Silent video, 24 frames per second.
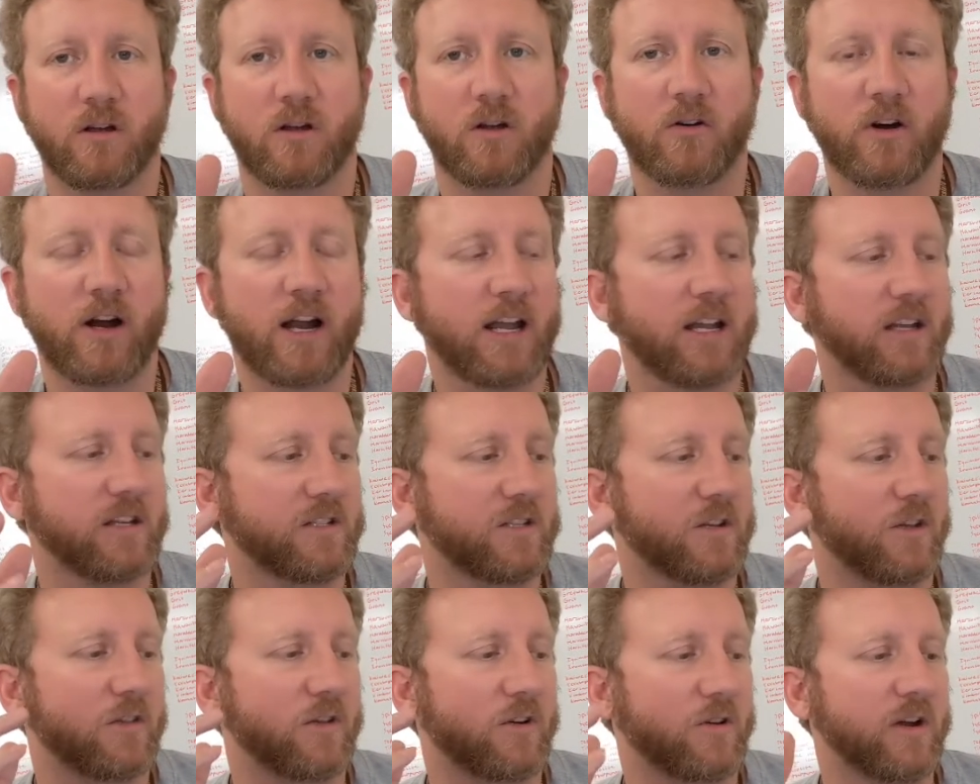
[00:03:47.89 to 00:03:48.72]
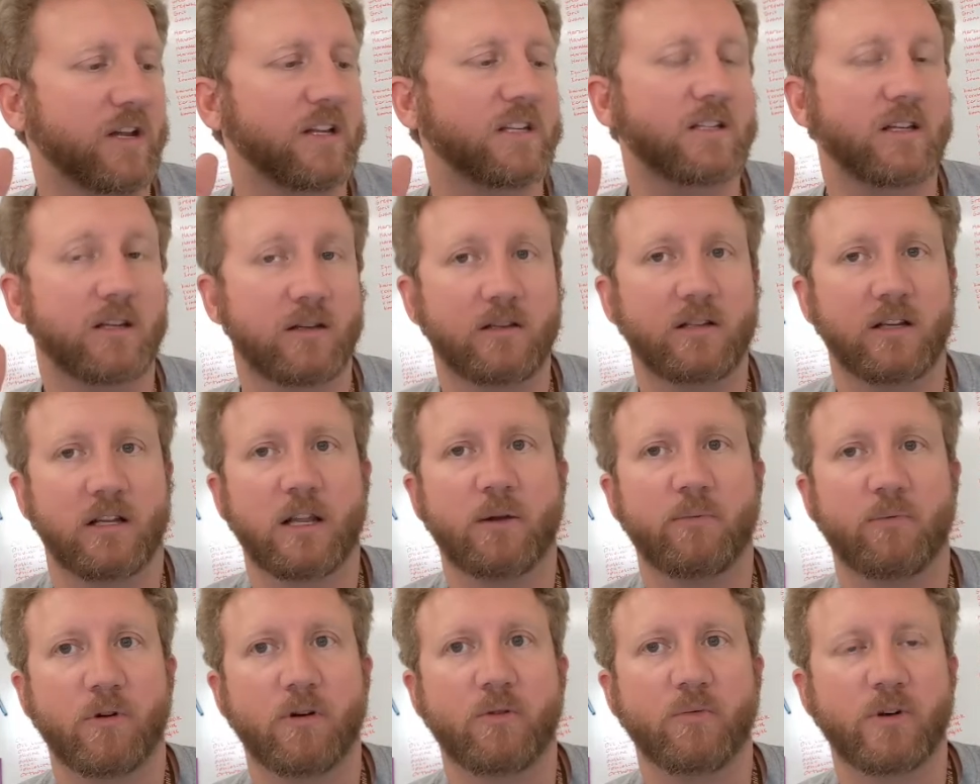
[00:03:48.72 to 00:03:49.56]
All right. So there is a
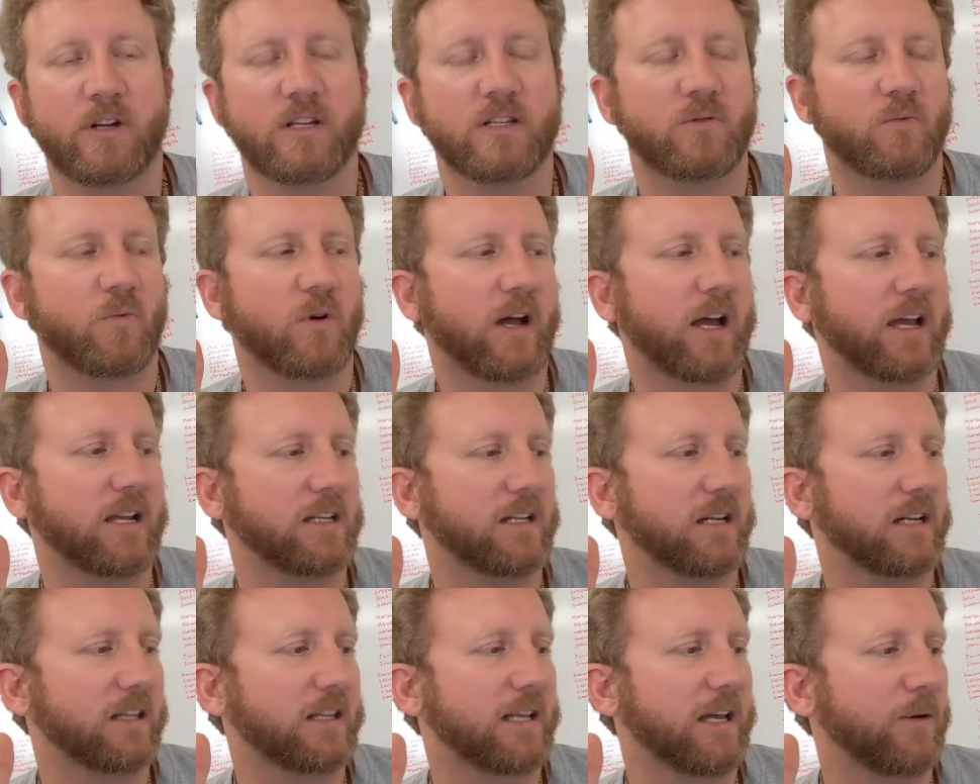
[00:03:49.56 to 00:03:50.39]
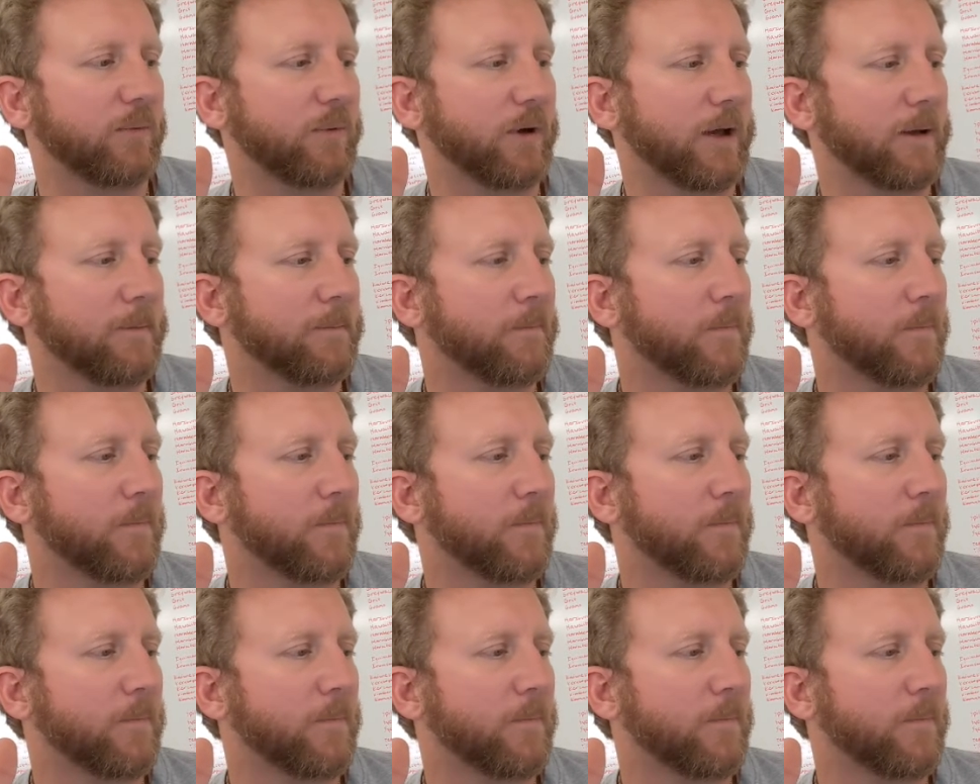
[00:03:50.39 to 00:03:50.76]
deliberate reason why I did it that way.